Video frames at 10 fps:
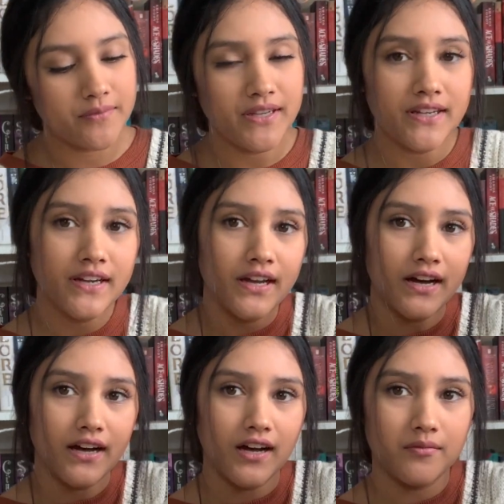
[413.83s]
me
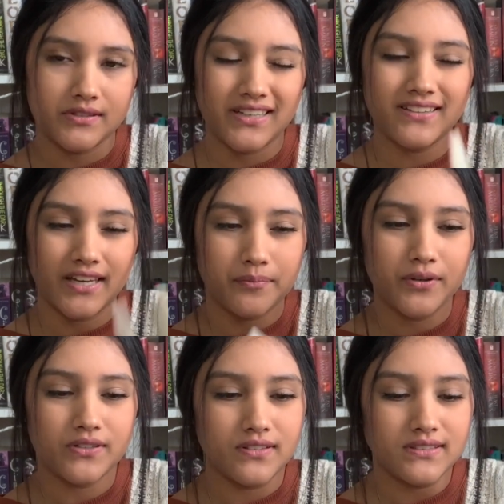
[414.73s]
because I like
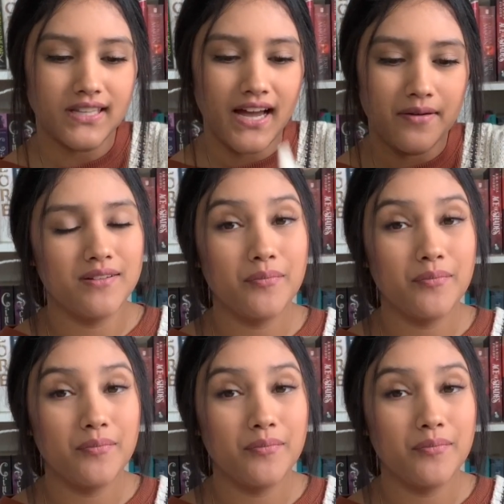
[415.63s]
books like that.